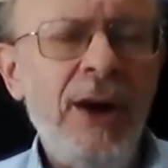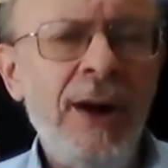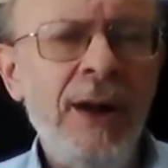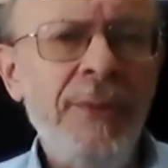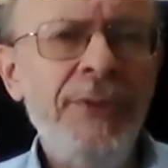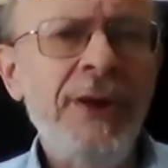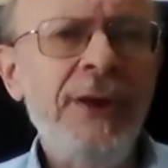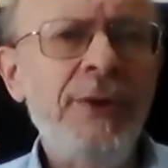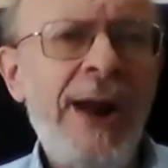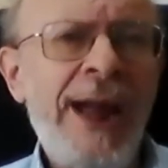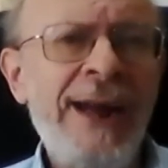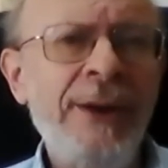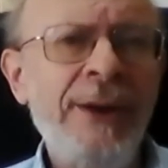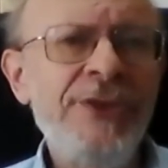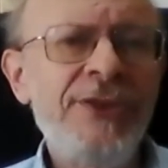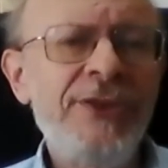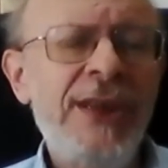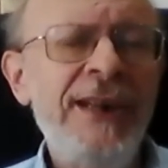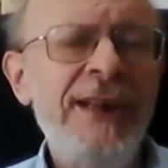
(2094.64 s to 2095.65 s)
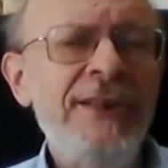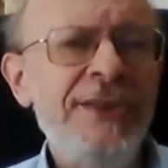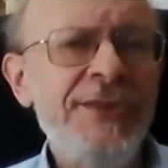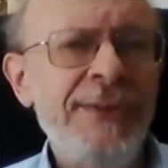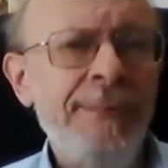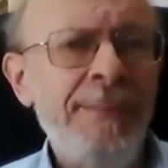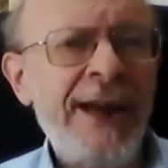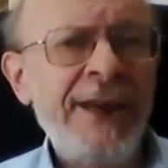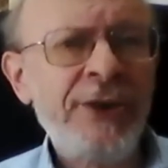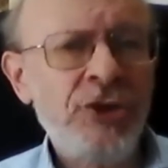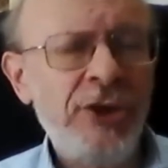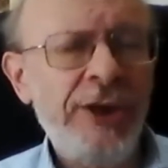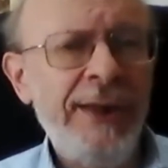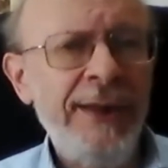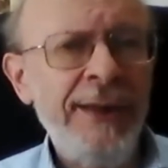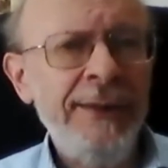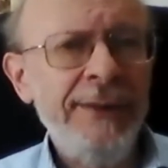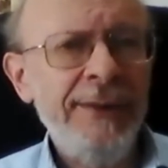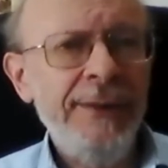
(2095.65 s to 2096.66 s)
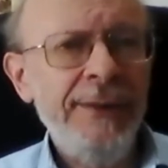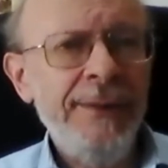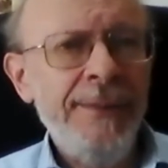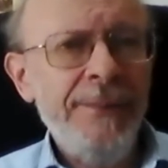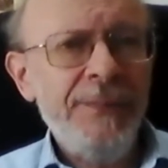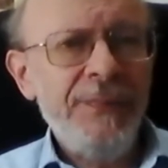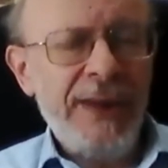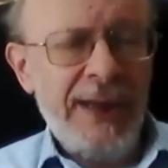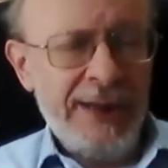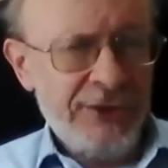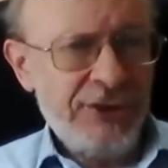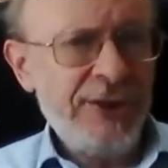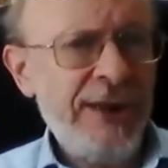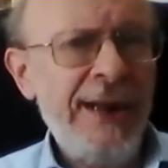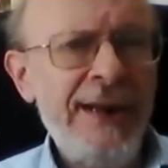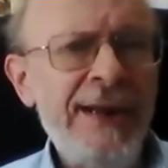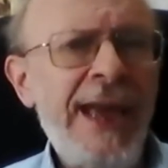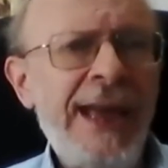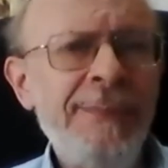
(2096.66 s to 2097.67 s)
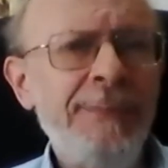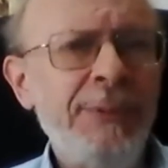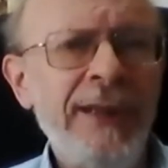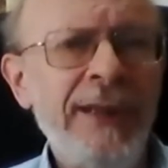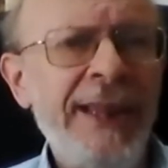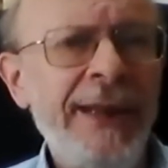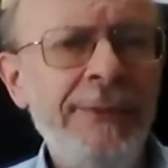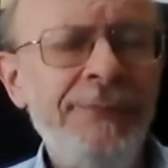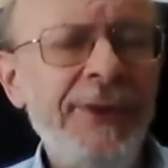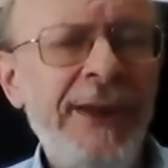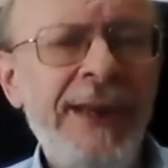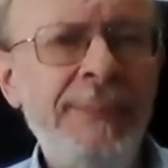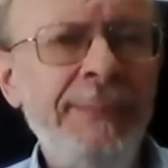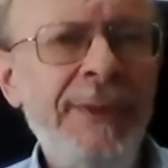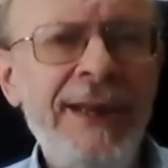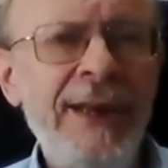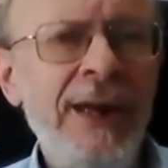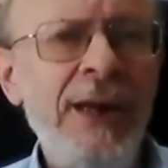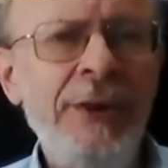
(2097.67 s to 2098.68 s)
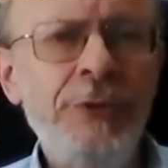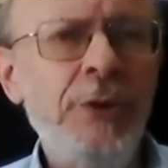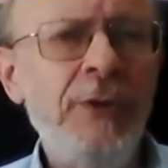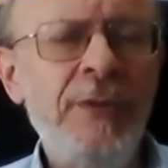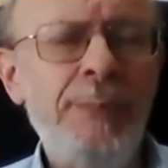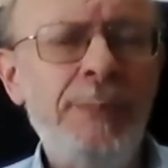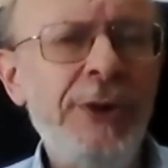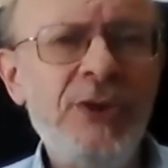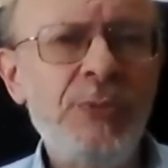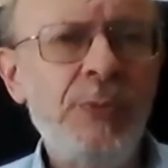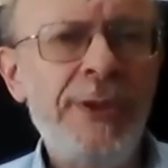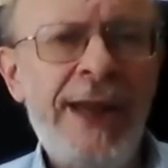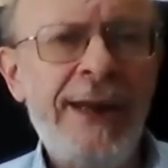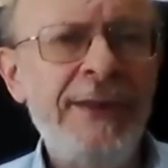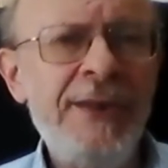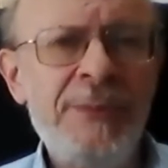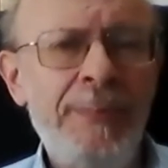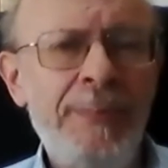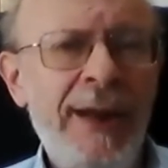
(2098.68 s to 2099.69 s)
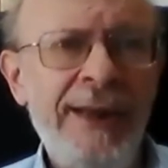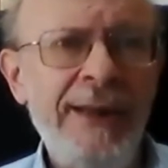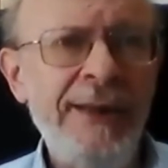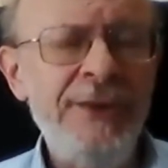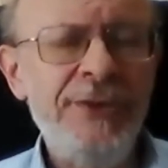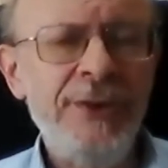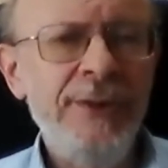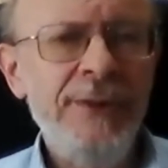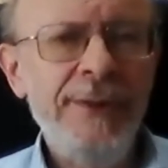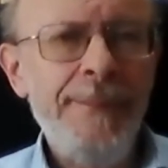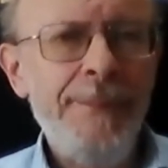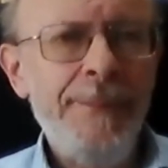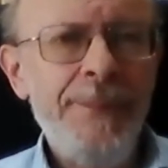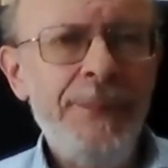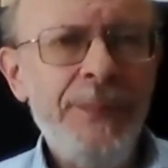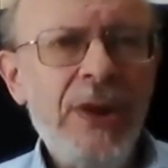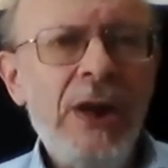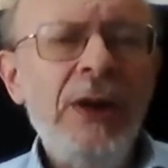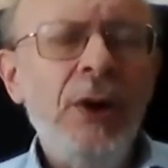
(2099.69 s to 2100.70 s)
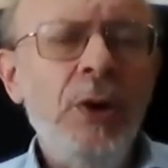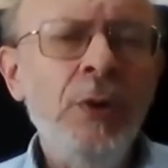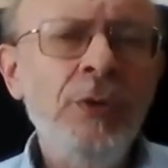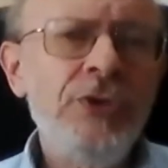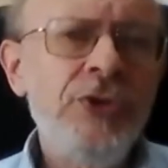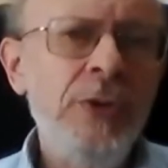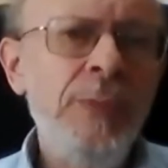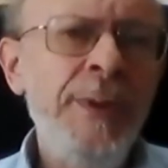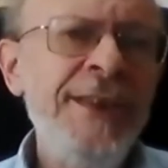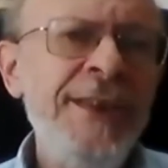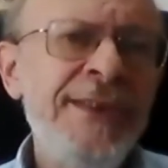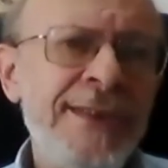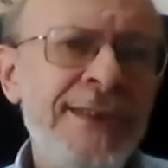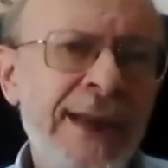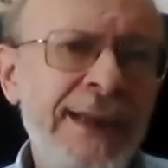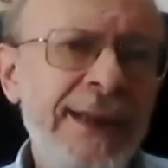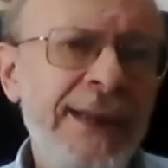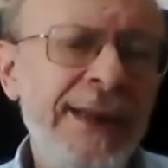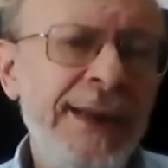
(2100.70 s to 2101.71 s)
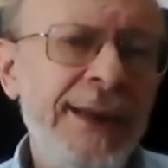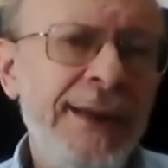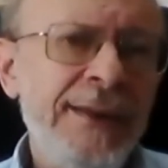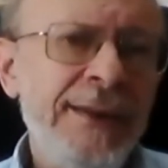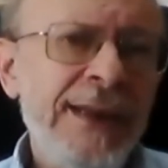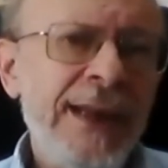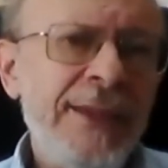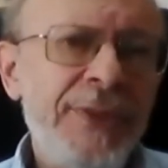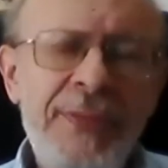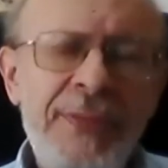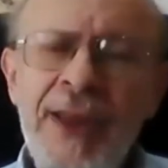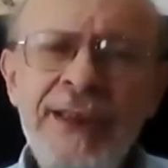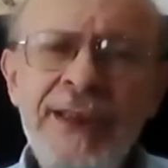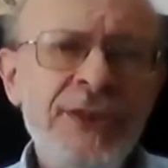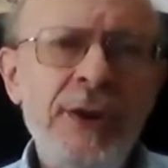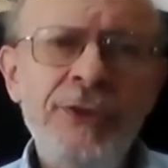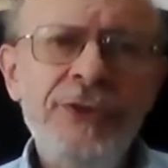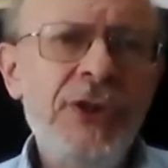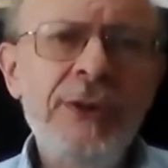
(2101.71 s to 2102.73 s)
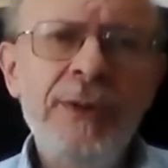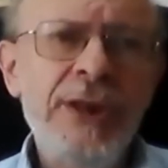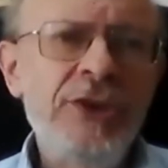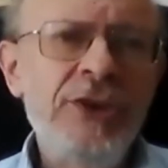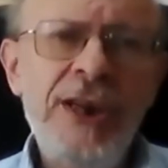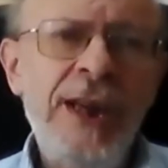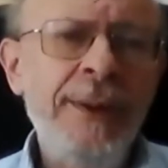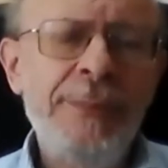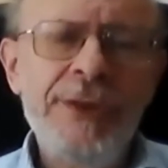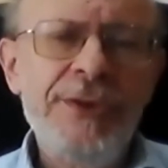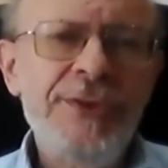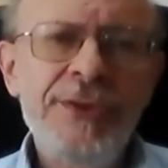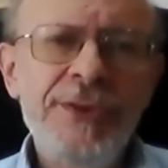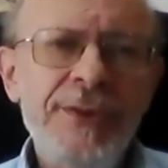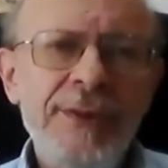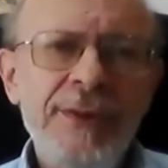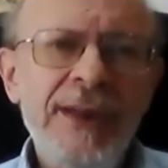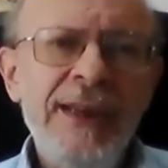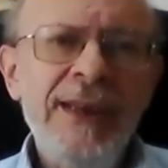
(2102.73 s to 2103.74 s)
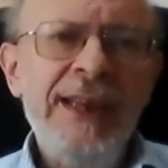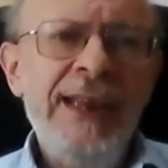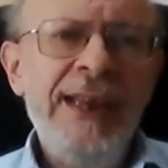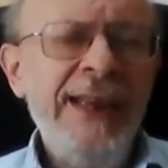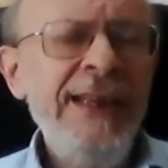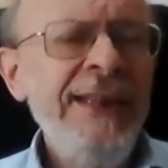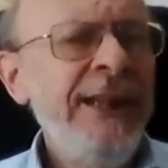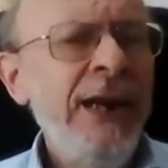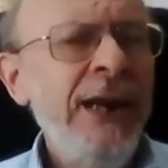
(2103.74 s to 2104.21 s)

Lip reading: on the grounds that it is a machshir? It's an enabling for him. He can't do the bris without his blade. Or do we say that that's not Doche Shabbos? He